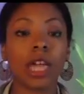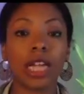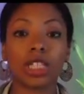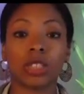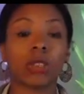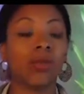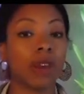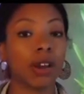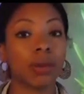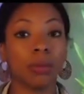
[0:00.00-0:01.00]
and she's
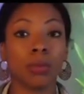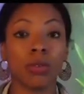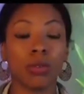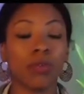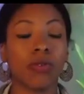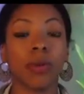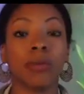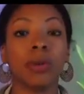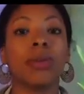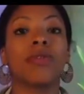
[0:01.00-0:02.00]
very beautiful
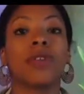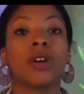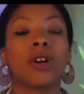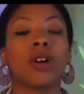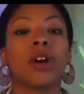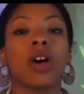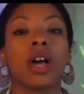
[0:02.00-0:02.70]
girl.